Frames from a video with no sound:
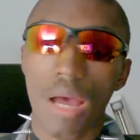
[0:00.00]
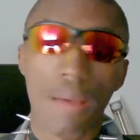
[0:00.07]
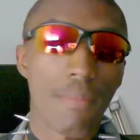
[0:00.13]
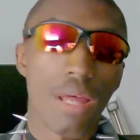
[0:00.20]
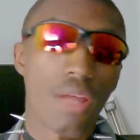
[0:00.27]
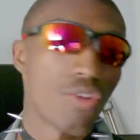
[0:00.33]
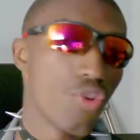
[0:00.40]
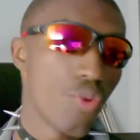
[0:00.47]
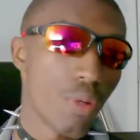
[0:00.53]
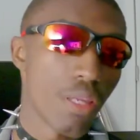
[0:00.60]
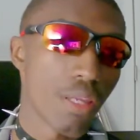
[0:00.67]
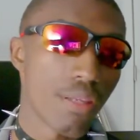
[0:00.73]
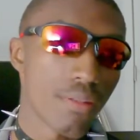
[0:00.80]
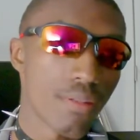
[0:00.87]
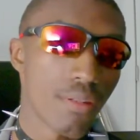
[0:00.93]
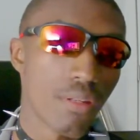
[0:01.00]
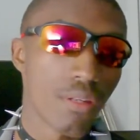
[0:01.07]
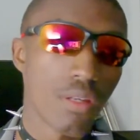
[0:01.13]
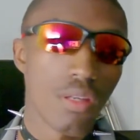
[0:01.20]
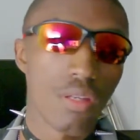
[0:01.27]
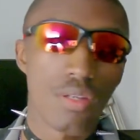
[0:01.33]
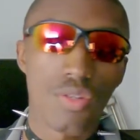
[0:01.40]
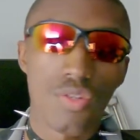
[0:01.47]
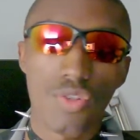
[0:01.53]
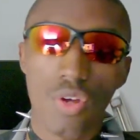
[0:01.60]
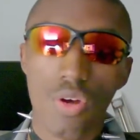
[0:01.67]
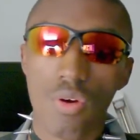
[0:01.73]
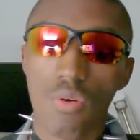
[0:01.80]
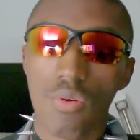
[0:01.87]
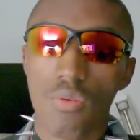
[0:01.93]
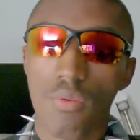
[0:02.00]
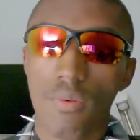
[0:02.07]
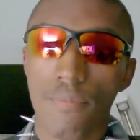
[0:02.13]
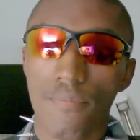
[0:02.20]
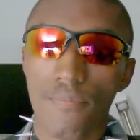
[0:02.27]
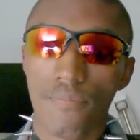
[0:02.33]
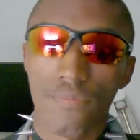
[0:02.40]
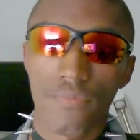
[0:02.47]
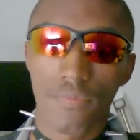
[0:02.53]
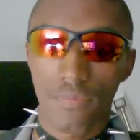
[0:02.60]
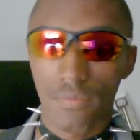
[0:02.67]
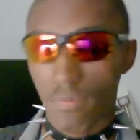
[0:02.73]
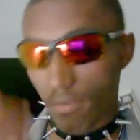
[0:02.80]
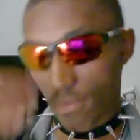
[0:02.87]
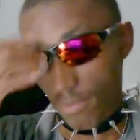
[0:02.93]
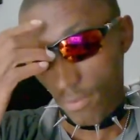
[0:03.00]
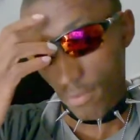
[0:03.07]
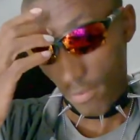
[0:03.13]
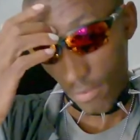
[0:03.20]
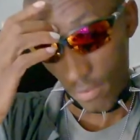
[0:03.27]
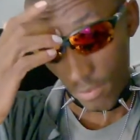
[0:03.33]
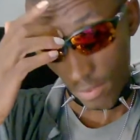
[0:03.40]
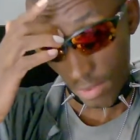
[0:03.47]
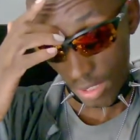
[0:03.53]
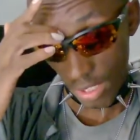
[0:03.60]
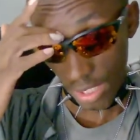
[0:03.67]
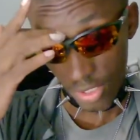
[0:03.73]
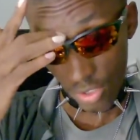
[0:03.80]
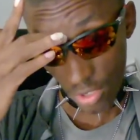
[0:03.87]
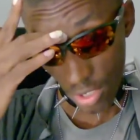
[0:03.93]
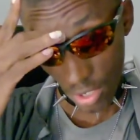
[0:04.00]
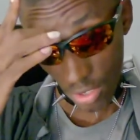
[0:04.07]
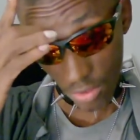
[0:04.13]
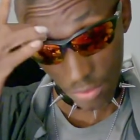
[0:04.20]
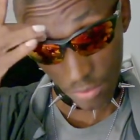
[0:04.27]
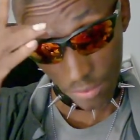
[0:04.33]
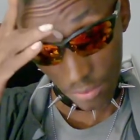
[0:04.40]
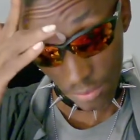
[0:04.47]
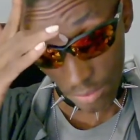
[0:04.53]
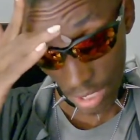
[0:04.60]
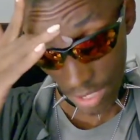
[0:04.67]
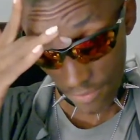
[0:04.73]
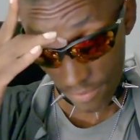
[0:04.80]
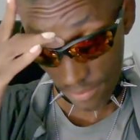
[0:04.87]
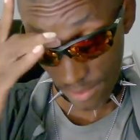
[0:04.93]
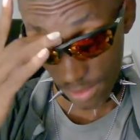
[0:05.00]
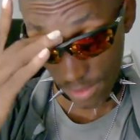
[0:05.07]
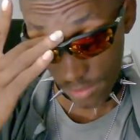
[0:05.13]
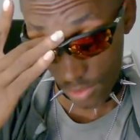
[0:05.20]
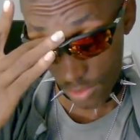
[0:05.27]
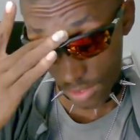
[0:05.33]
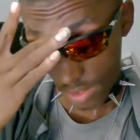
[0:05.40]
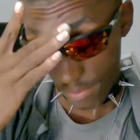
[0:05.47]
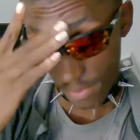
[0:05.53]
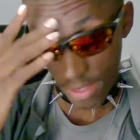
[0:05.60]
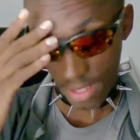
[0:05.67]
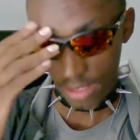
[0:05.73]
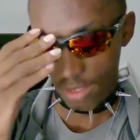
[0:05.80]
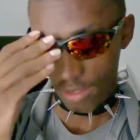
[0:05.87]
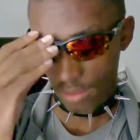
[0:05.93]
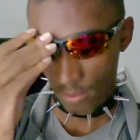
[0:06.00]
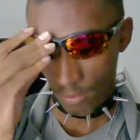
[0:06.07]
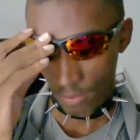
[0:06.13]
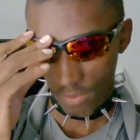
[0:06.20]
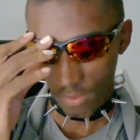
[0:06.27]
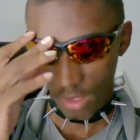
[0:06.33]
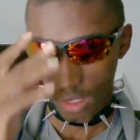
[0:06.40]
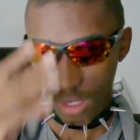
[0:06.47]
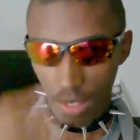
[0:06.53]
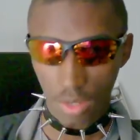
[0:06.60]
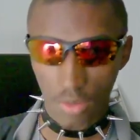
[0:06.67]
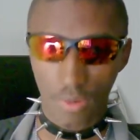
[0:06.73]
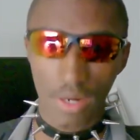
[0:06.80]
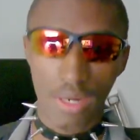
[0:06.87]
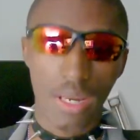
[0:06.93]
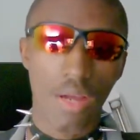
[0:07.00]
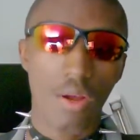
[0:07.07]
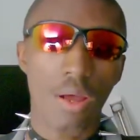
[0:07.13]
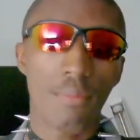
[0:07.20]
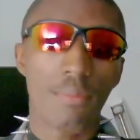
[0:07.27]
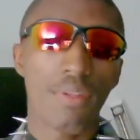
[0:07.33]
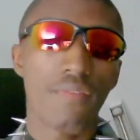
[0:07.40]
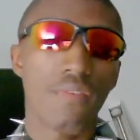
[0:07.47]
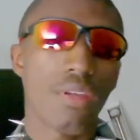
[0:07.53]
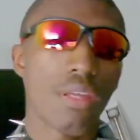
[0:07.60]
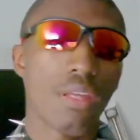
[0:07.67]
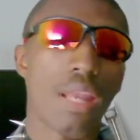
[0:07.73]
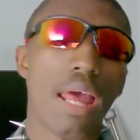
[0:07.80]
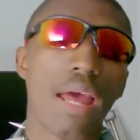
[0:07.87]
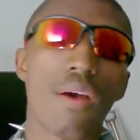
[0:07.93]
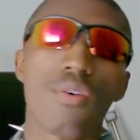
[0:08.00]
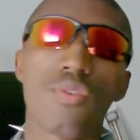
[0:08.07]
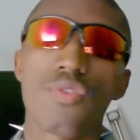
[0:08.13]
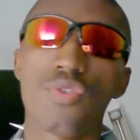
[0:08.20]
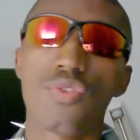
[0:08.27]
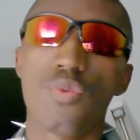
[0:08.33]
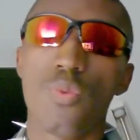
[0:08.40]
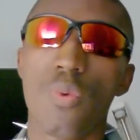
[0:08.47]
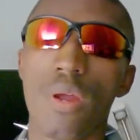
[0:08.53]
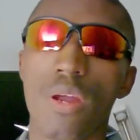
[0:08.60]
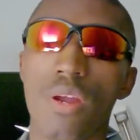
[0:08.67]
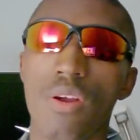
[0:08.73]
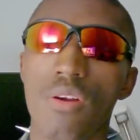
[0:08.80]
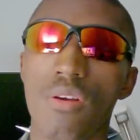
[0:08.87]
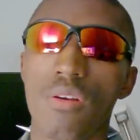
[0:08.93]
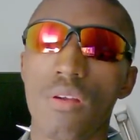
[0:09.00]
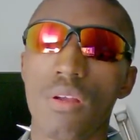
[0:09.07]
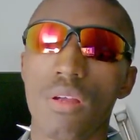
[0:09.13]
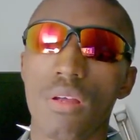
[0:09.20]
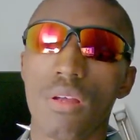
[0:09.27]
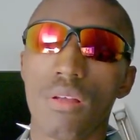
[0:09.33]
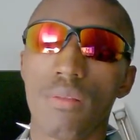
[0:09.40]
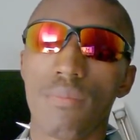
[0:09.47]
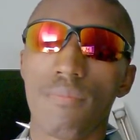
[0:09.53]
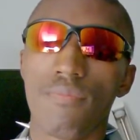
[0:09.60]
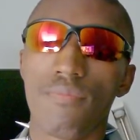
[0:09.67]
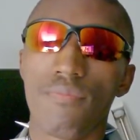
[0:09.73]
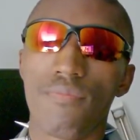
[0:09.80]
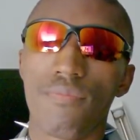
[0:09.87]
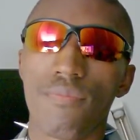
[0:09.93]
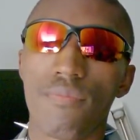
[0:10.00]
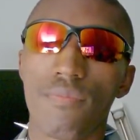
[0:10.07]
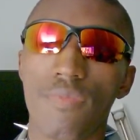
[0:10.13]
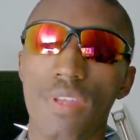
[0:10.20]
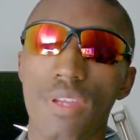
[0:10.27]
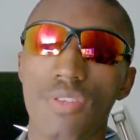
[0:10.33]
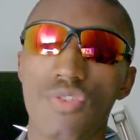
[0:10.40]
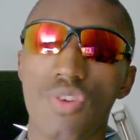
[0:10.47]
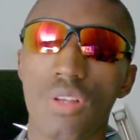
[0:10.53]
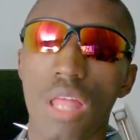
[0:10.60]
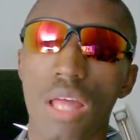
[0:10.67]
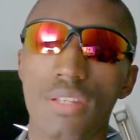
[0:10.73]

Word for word: I'm not doing it. So, to let you know, I've been doing some thinking. Right now, I'm living in a house where things are a